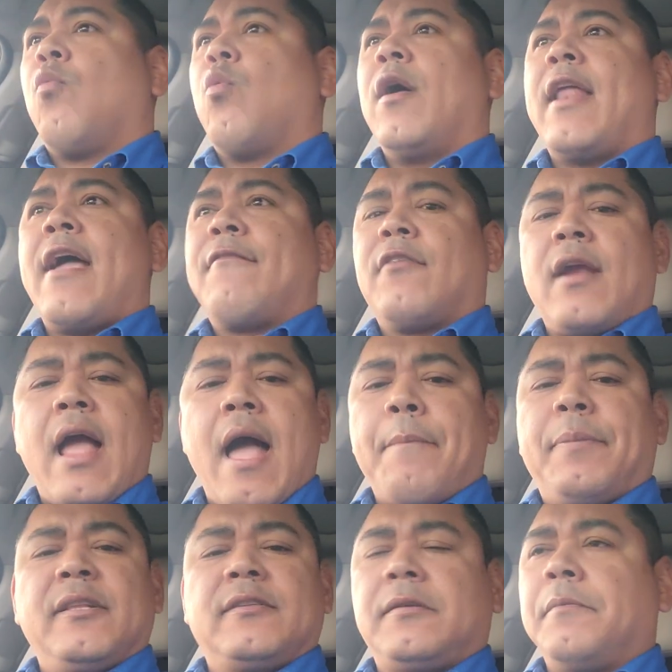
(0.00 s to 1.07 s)
Whatever
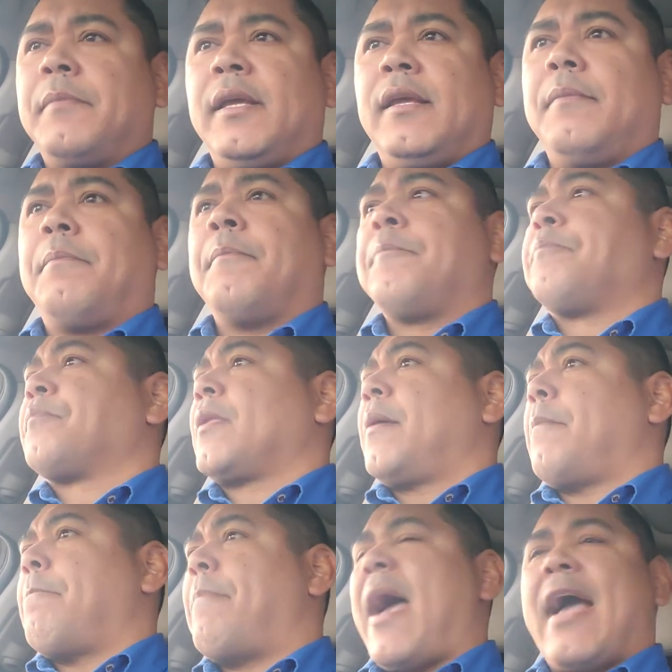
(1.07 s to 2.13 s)
happened to me
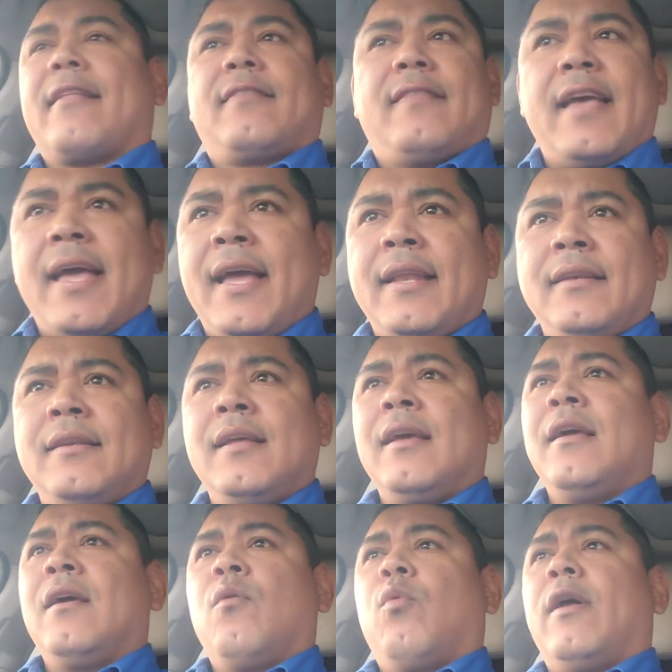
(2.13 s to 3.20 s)
back then,
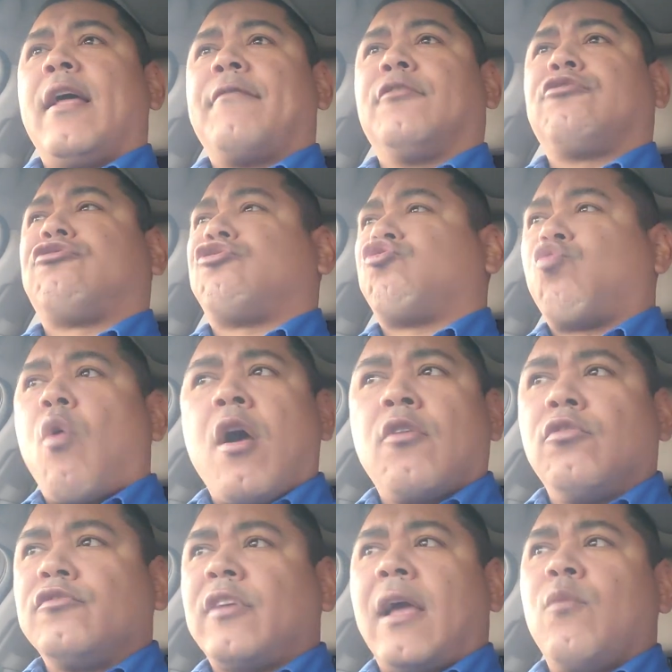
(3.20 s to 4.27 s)
whatever
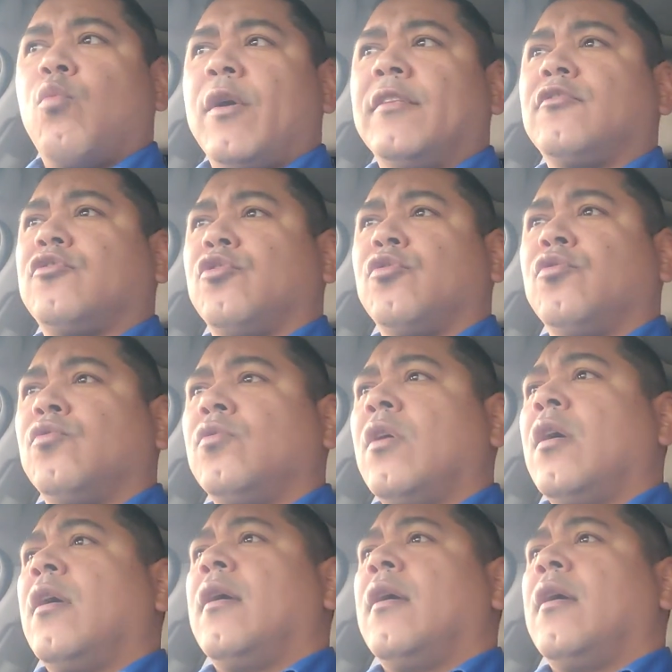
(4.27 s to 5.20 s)
struggles I went through,